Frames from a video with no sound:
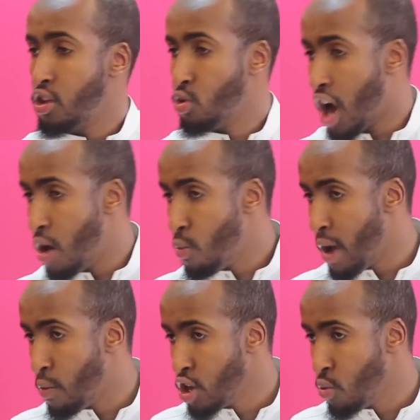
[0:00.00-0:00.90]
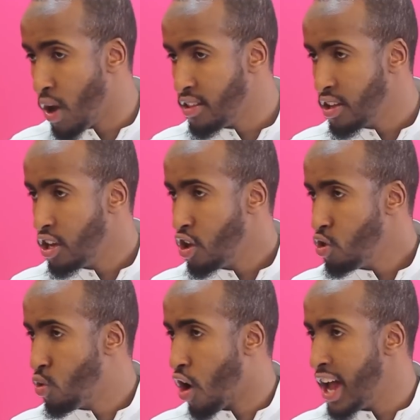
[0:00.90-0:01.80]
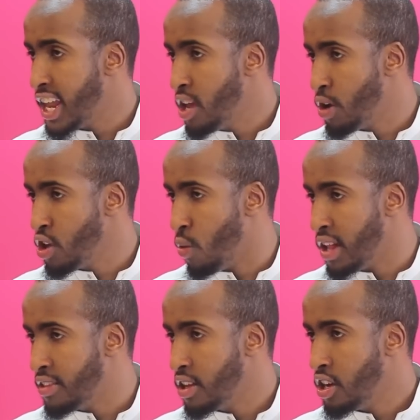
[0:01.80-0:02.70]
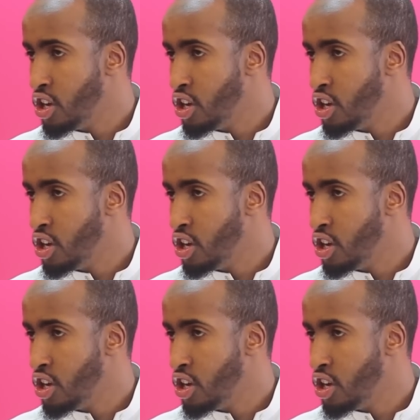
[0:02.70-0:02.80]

You can't wear what you want. You can't eat what you want.